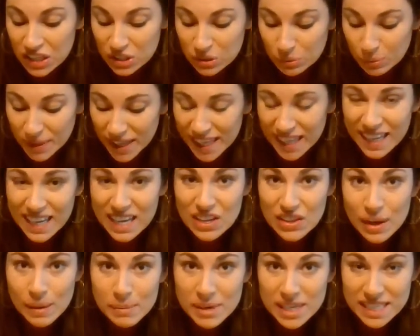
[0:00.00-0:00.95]
So we gotta
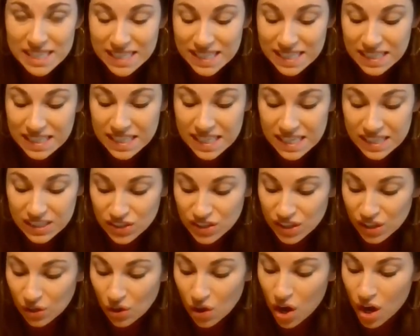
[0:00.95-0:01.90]
count how many seeds
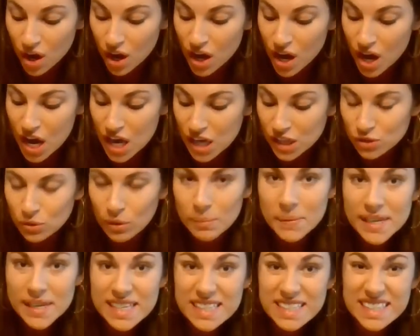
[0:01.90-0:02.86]
there are. So
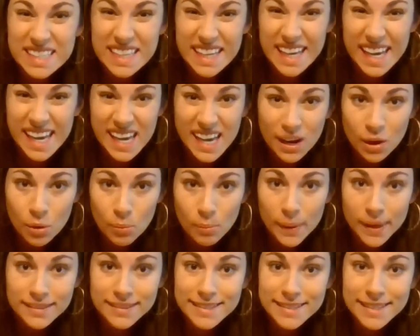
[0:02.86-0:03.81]
I'm gonna count
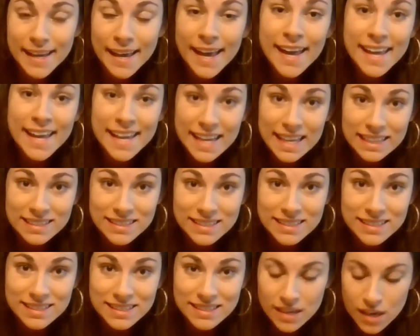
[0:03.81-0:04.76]
by
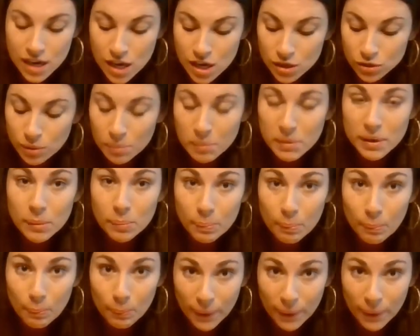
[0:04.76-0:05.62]
tens. So I'm gonna